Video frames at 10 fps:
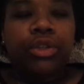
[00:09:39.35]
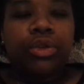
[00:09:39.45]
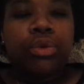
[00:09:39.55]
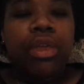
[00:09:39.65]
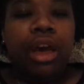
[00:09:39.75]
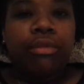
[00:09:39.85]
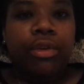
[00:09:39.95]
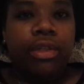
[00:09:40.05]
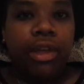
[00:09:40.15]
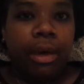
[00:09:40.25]
do that
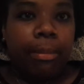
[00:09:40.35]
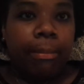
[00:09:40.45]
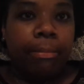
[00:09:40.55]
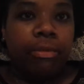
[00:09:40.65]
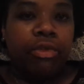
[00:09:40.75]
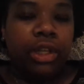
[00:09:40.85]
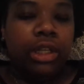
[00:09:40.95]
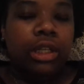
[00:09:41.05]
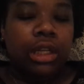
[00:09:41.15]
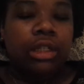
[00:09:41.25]
for them
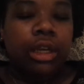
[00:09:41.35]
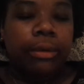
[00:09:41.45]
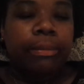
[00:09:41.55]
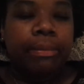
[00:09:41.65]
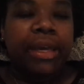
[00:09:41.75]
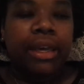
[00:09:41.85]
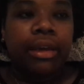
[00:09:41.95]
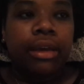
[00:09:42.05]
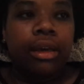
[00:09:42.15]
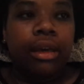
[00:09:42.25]
really does help me.